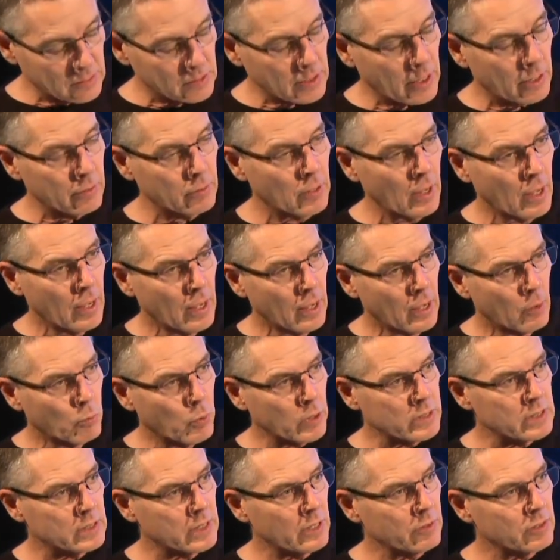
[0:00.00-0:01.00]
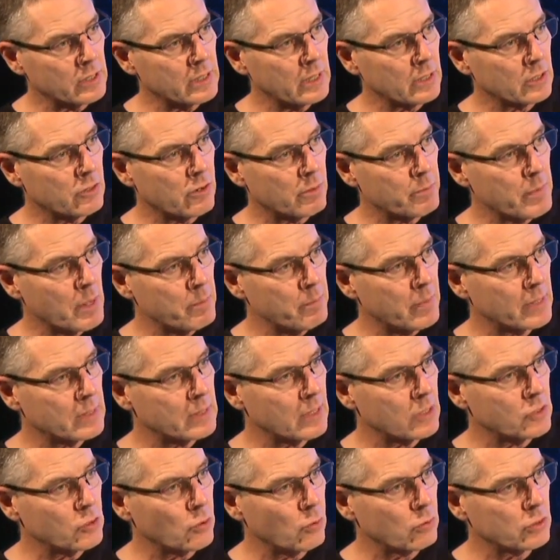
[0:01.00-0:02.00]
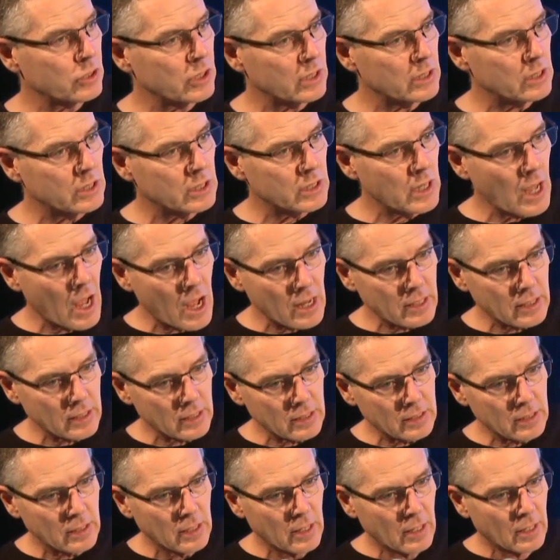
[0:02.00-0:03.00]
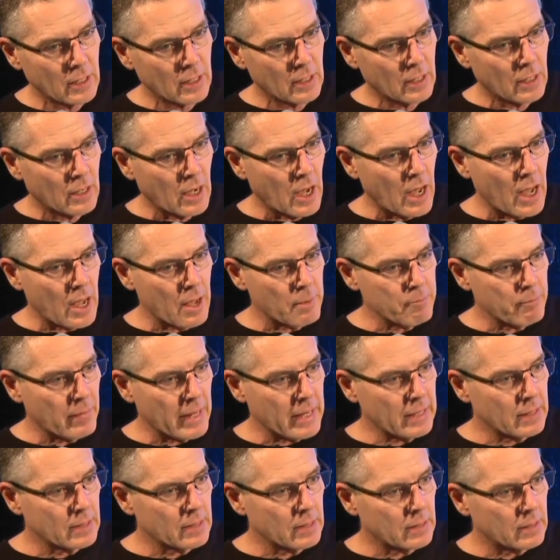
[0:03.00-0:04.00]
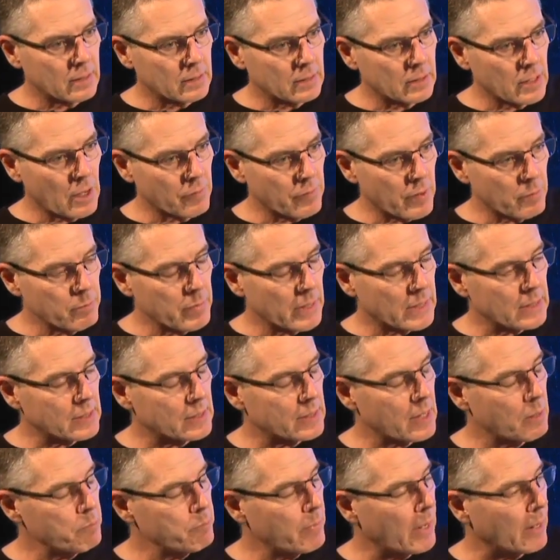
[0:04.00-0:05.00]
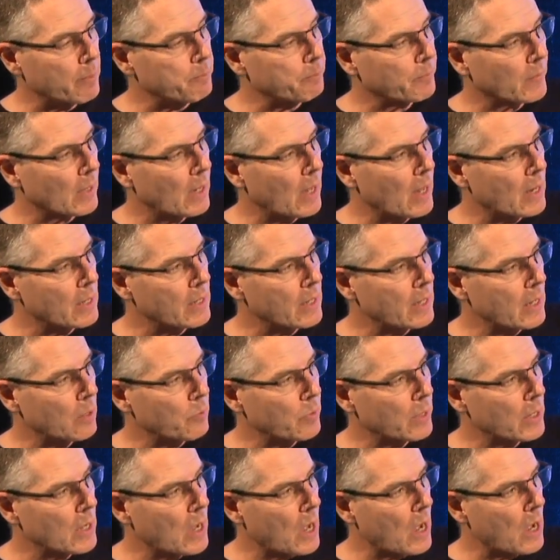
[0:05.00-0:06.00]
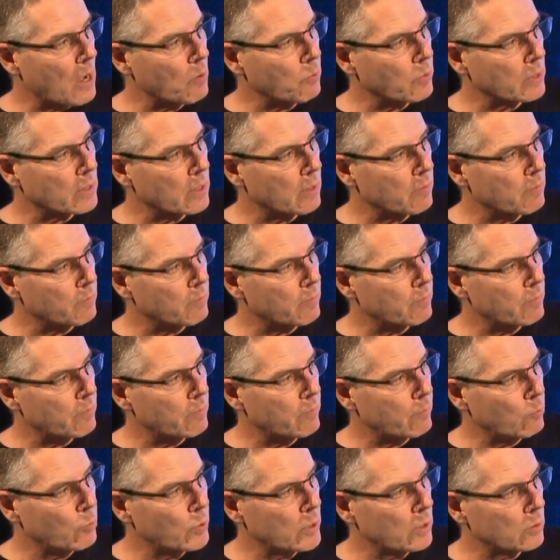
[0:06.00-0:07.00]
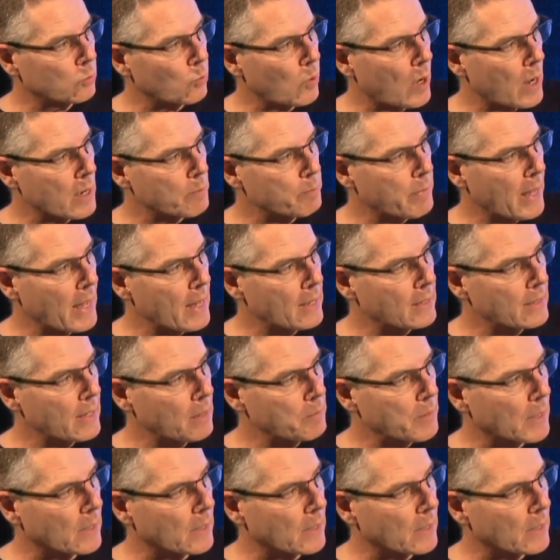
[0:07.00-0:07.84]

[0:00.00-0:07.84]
So what's interesting to remember is this all just started in November, December, and here we are with a worldwide pandemic.